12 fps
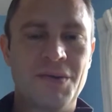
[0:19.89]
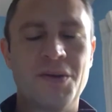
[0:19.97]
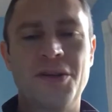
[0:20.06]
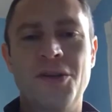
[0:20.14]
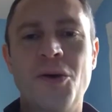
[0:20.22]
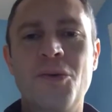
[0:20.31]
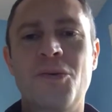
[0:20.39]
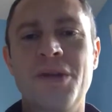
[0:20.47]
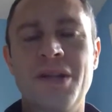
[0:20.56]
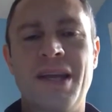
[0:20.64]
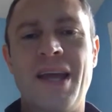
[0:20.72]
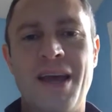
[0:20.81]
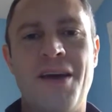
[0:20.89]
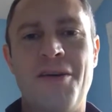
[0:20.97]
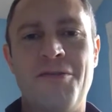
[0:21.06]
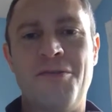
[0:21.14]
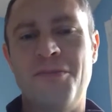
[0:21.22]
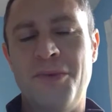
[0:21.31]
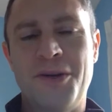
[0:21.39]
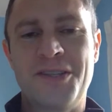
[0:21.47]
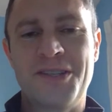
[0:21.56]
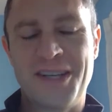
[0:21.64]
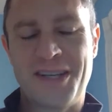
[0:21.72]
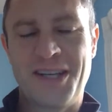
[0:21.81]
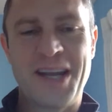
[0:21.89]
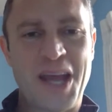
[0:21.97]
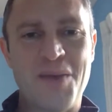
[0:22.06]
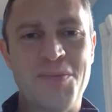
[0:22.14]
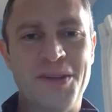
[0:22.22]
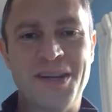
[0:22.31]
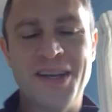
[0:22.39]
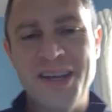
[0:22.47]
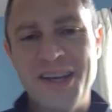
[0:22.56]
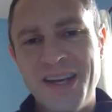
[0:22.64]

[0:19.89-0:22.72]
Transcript: you don't really have much that can happen